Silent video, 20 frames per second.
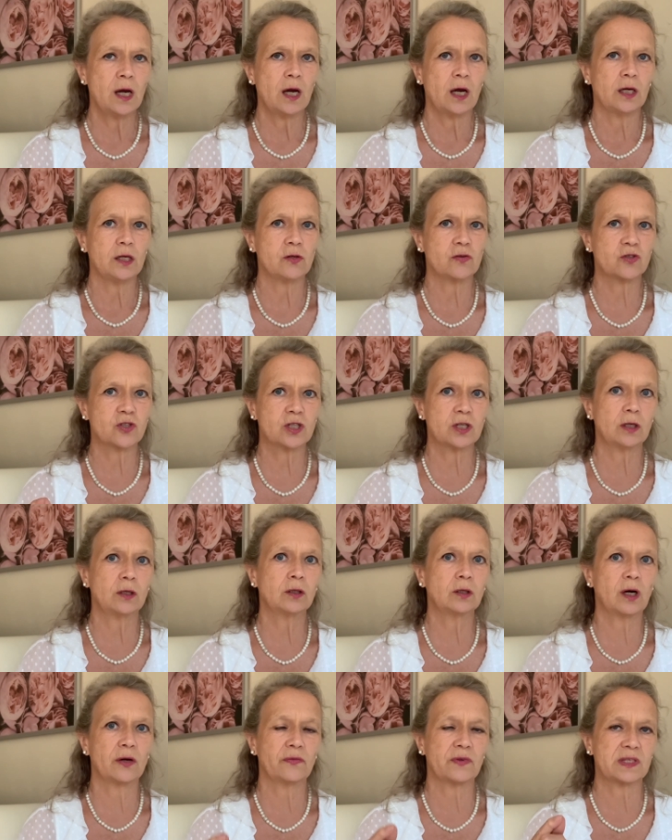you still
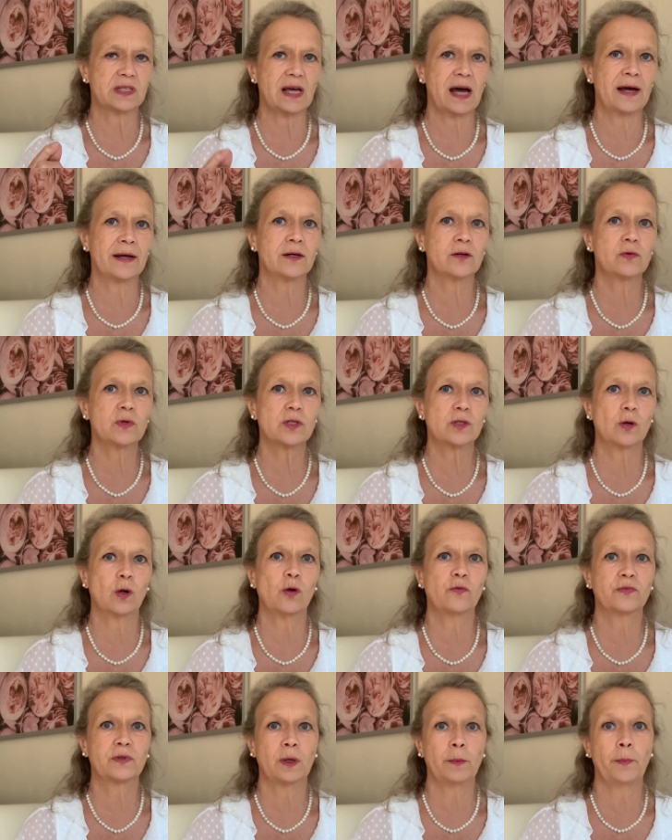got this
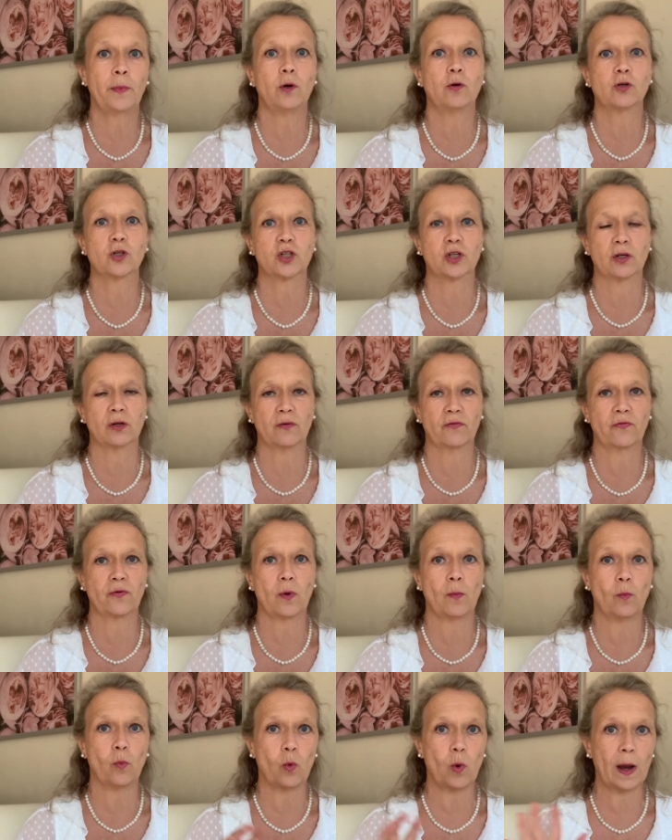unresolved emotion
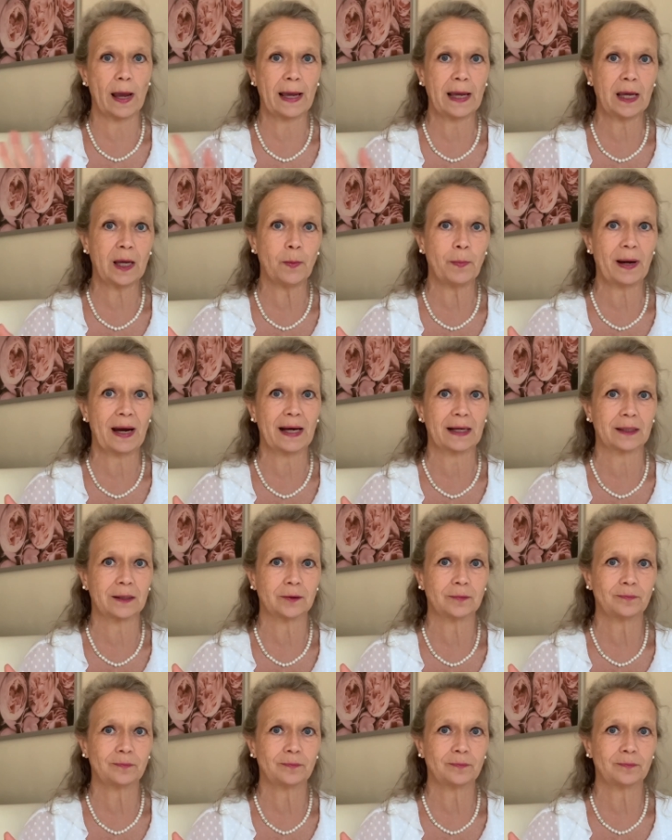from way back.